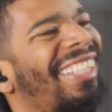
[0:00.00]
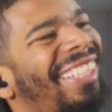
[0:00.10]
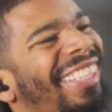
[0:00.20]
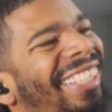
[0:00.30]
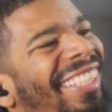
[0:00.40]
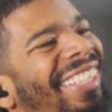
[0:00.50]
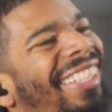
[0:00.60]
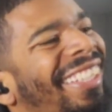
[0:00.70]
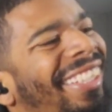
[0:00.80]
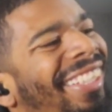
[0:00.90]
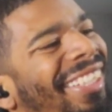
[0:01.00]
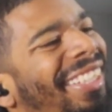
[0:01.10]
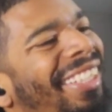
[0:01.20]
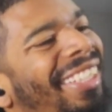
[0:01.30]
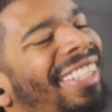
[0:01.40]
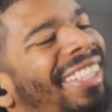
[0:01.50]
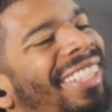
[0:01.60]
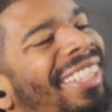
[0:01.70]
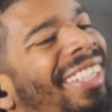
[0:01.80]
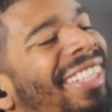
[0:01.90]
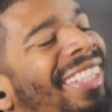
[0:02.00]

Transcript: We go back to playing, and he starts his